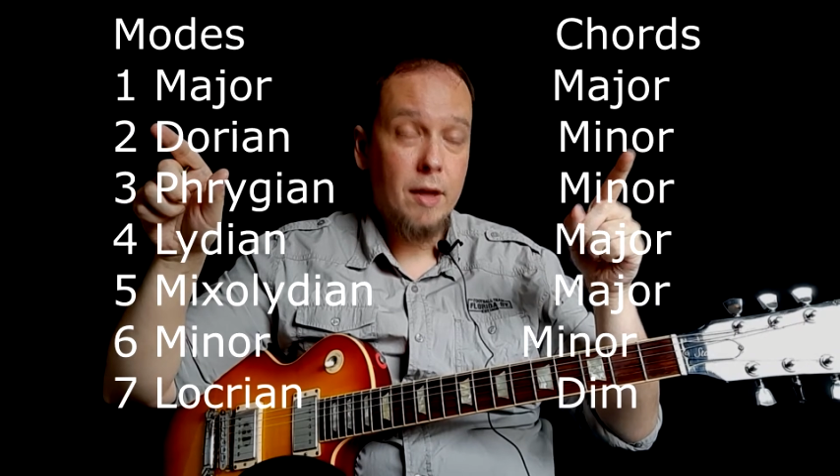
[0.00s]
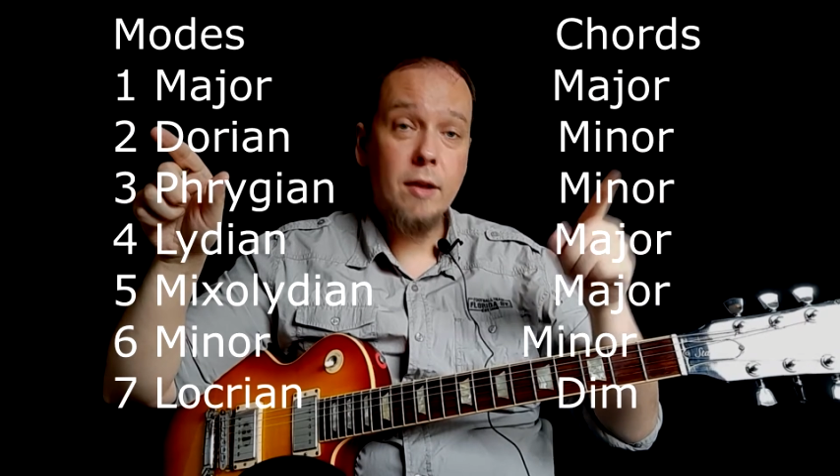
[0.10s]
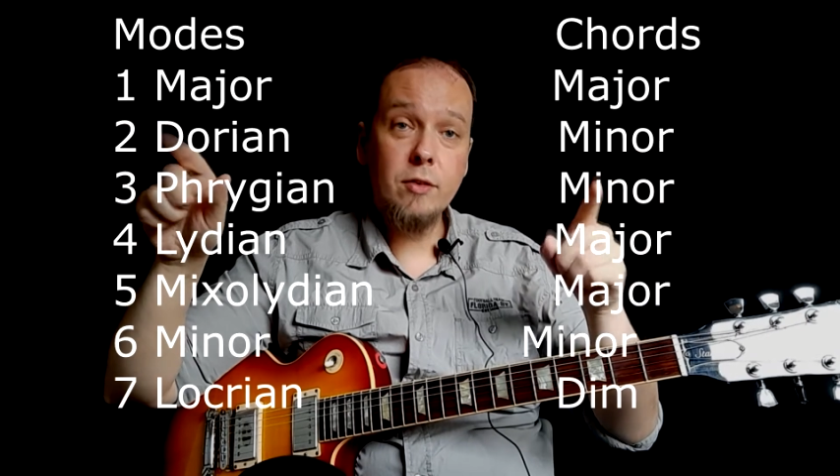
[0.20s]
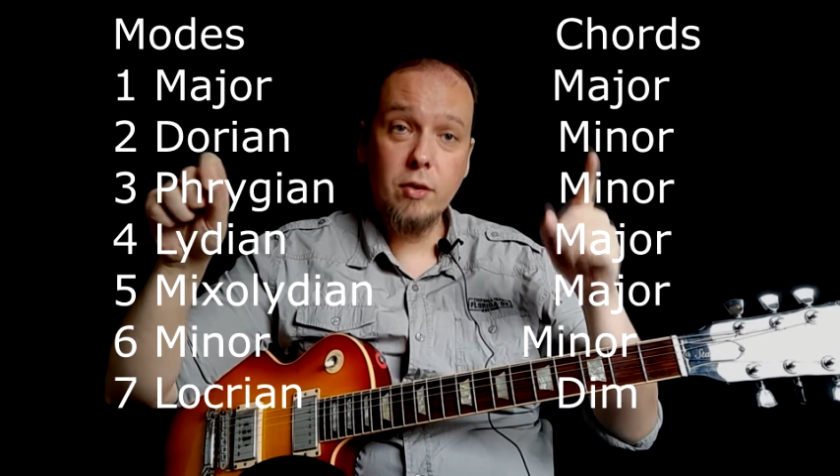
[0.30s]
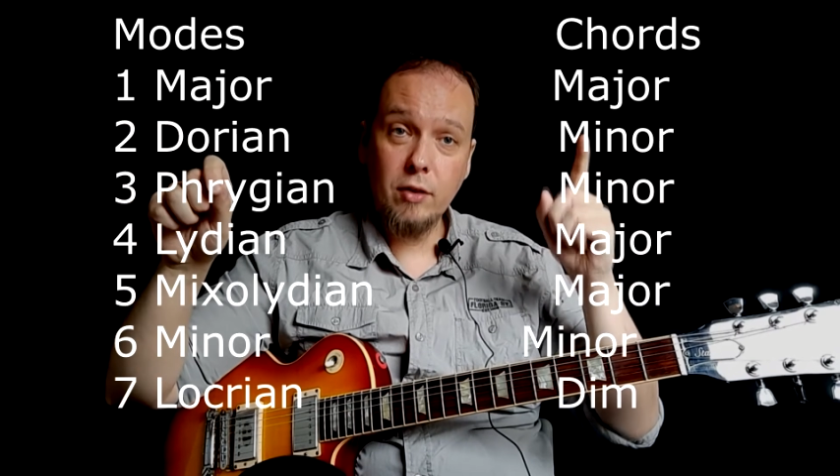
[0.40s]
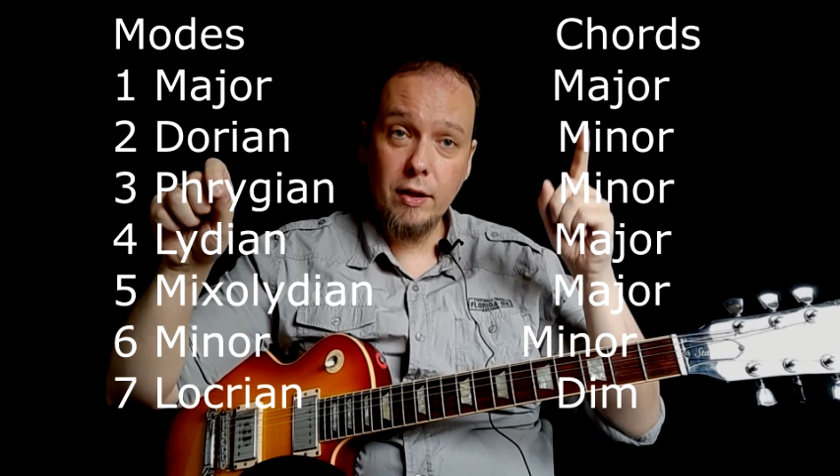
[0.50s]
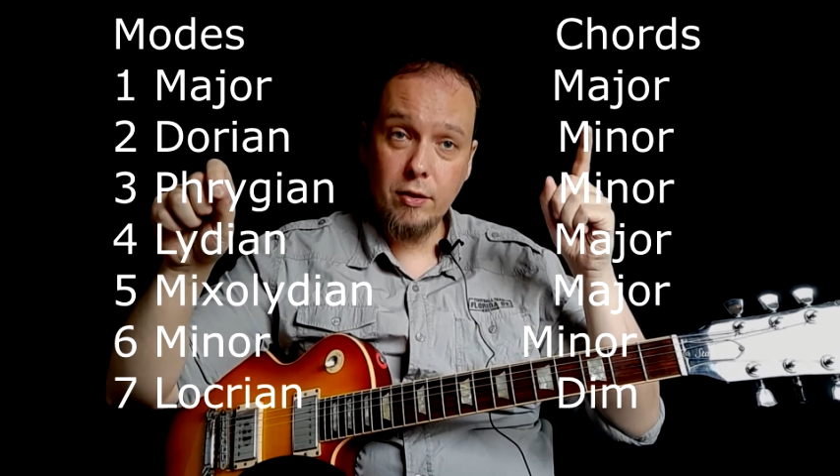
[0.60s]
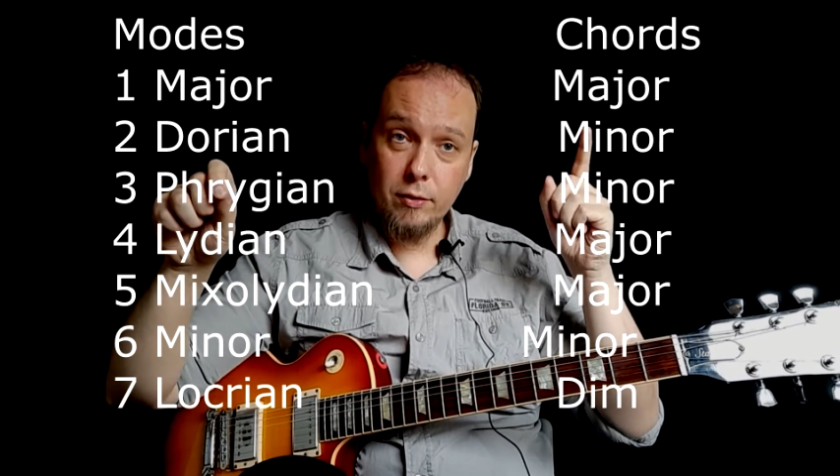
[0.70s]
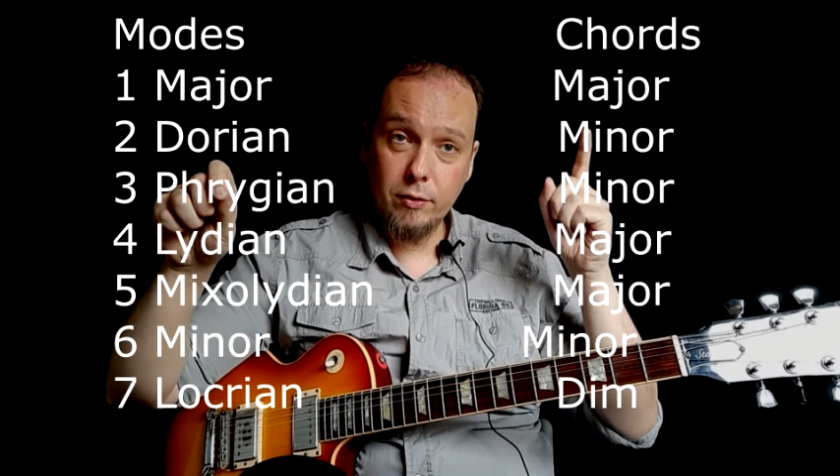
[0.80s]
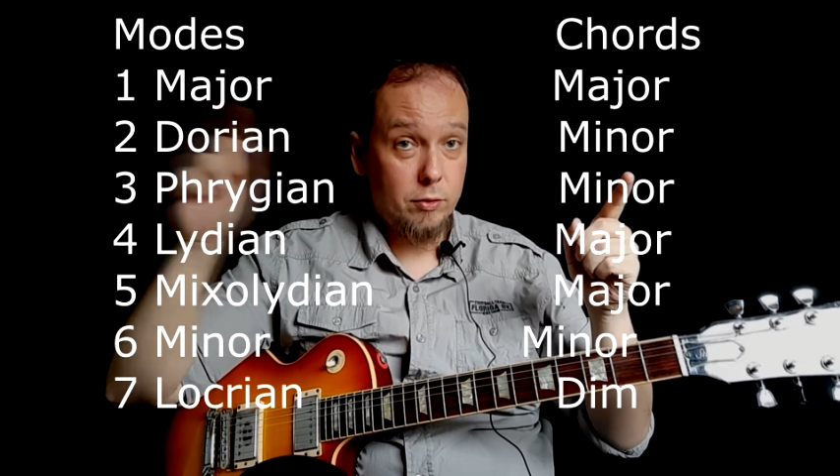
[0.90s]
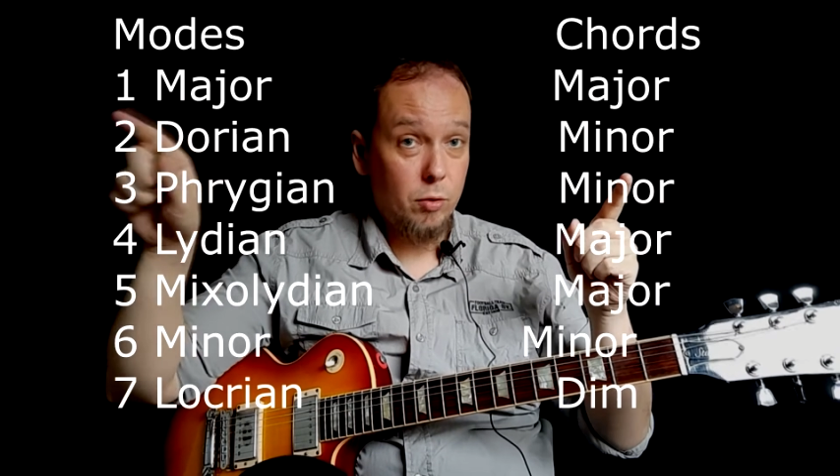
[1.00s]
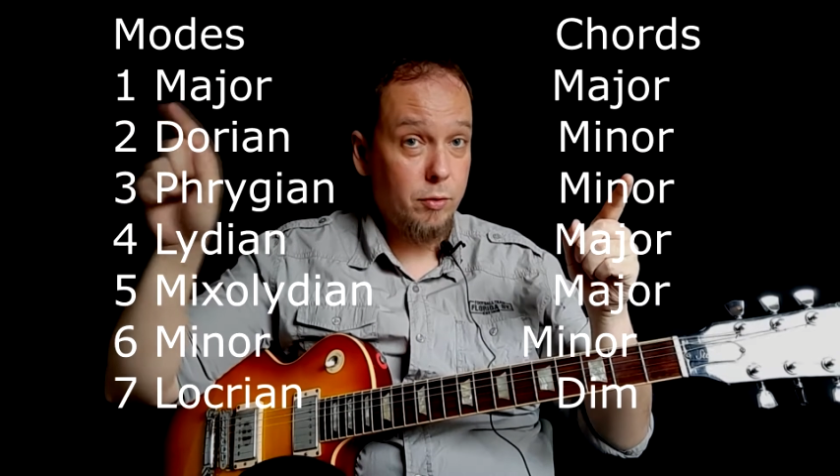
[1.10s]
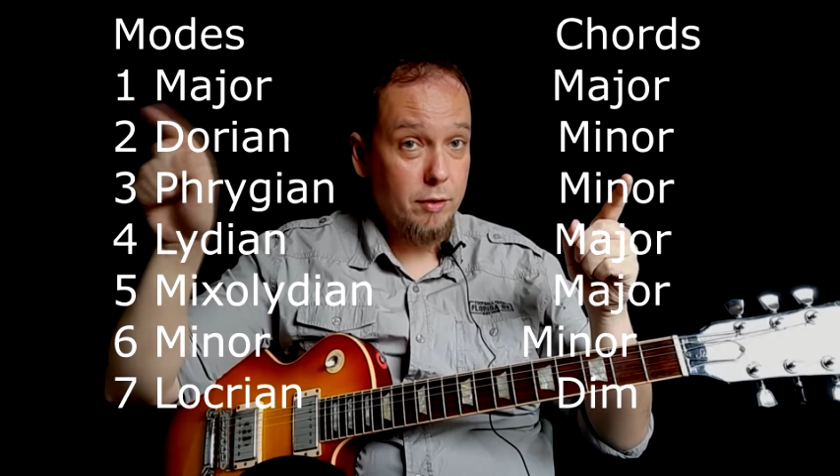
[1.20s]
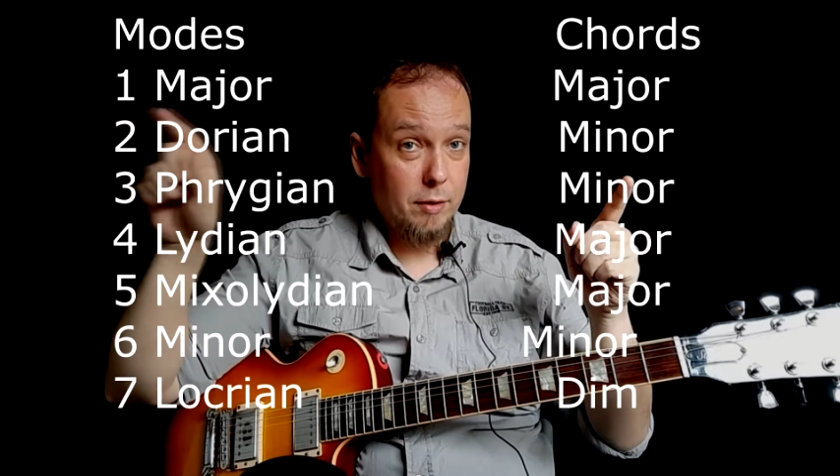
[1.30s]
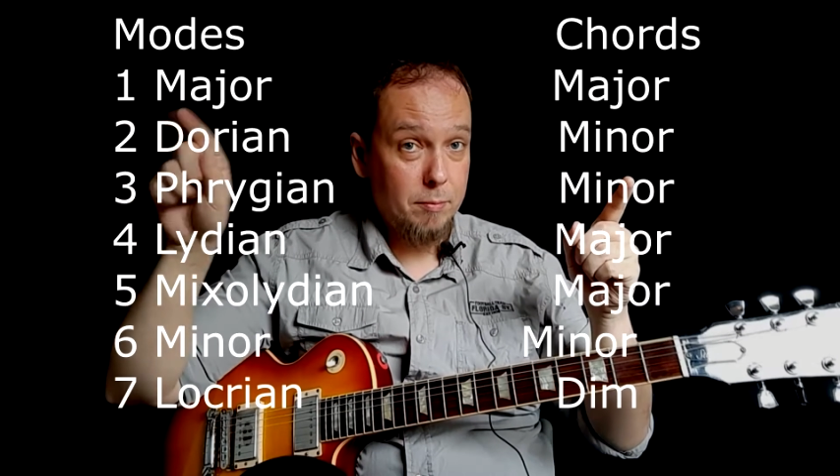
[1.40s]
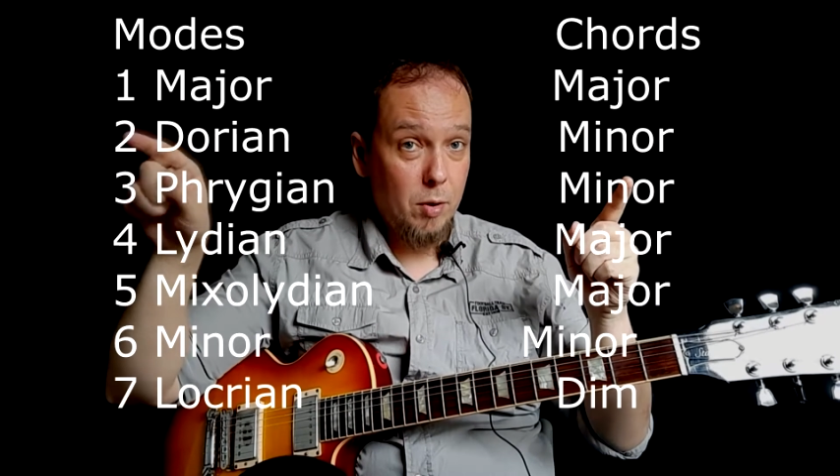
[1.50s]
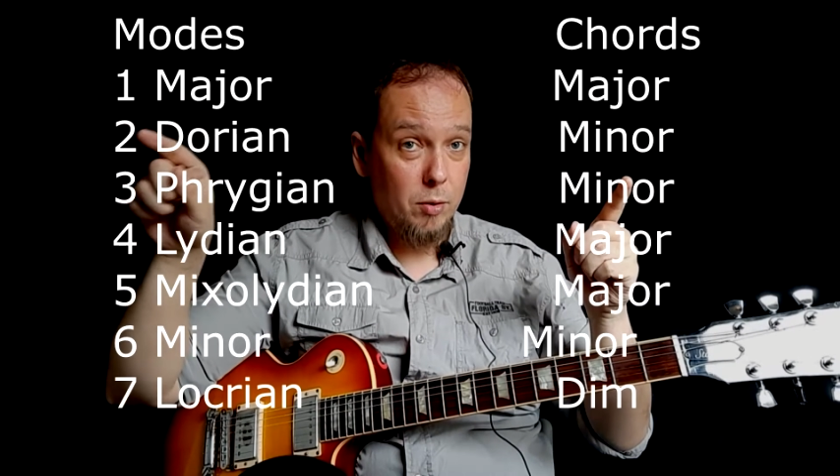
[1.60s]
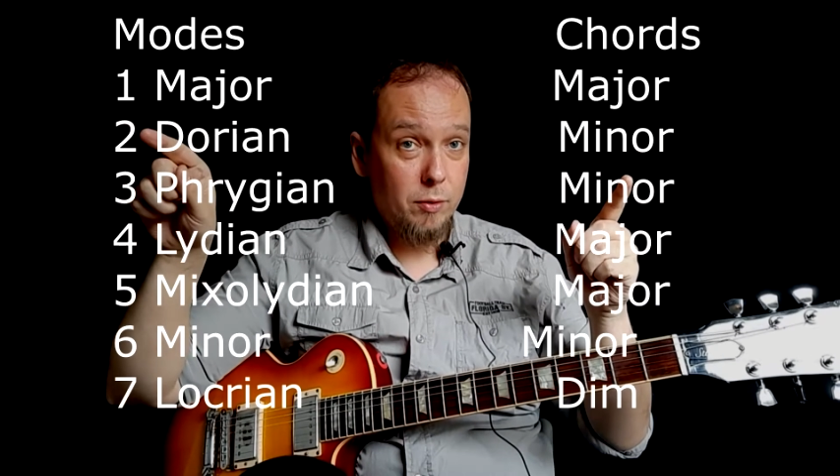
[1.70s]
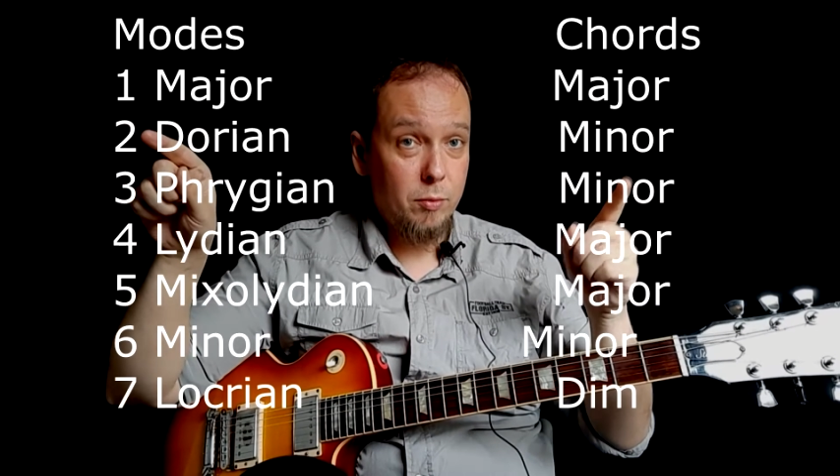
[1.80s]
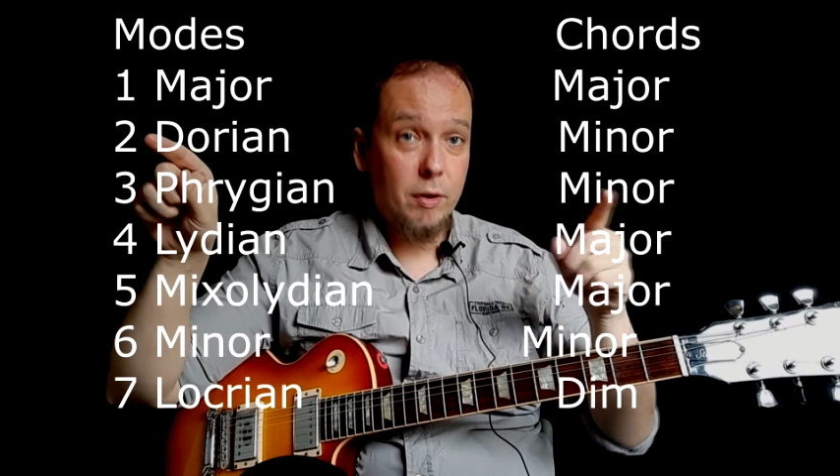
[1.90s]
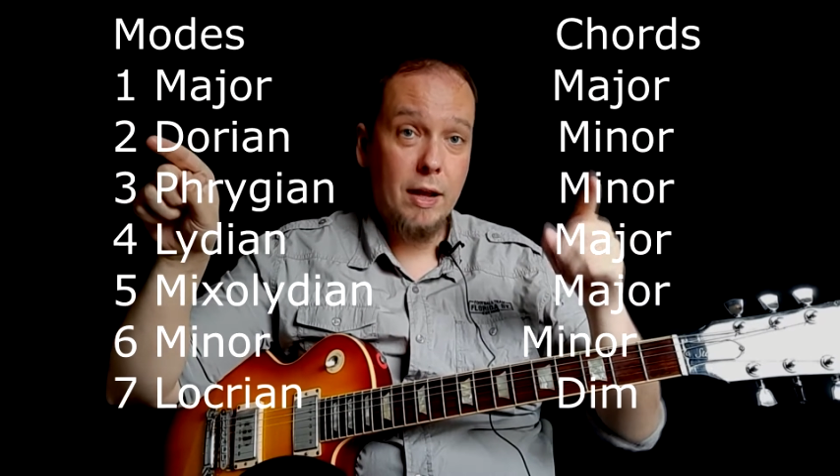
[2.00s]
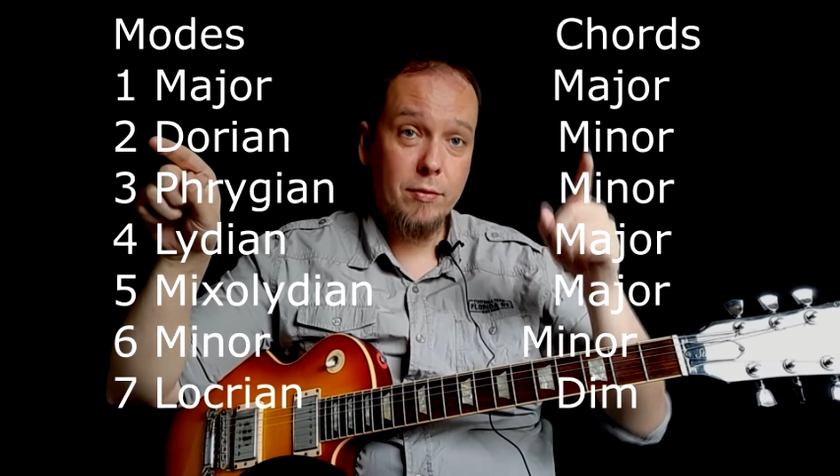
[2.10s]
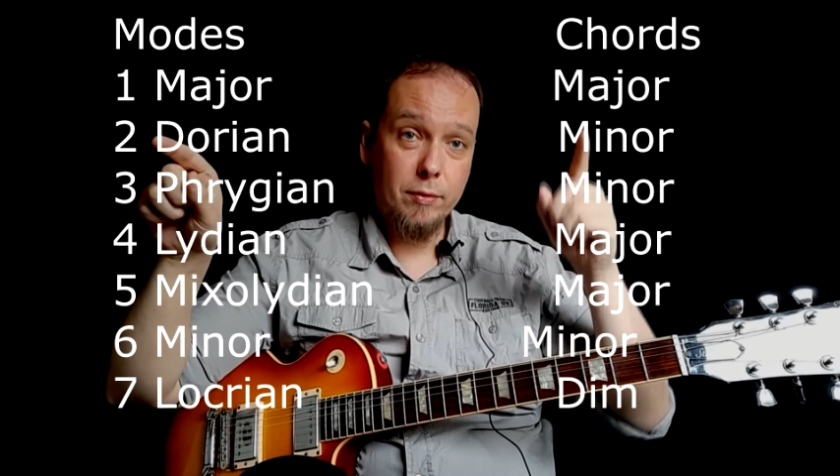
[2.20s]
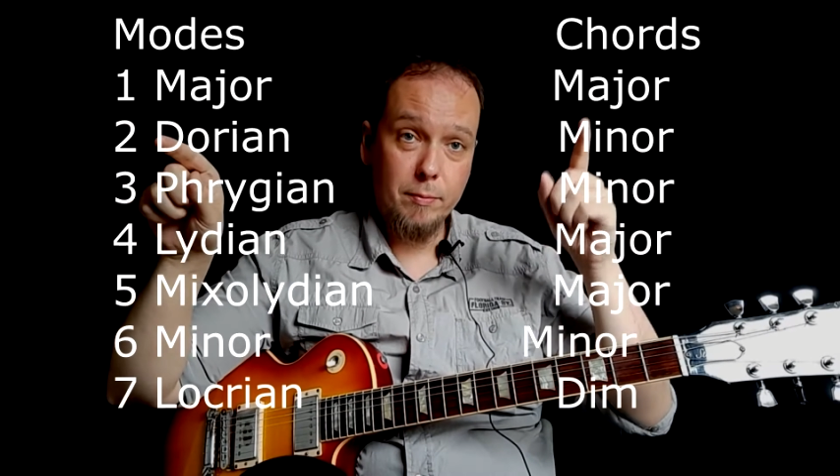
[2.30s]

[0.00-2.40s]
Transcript: Just like your Dorian mode will have a